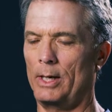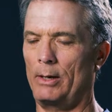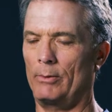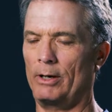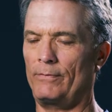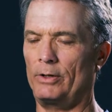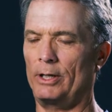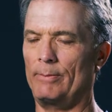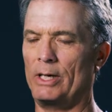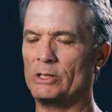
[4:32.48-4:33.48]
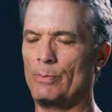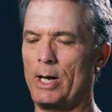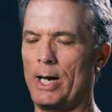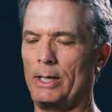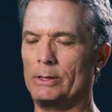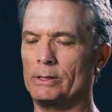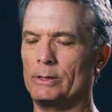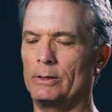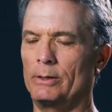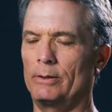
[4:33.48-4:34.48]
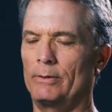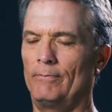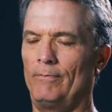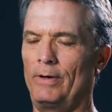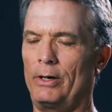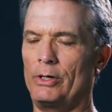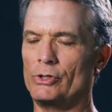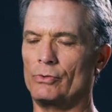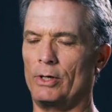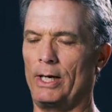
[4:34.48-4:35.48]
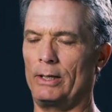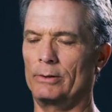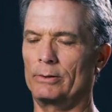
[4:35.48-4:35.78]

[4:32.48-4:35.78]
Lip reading: When I feel that my spine is very straight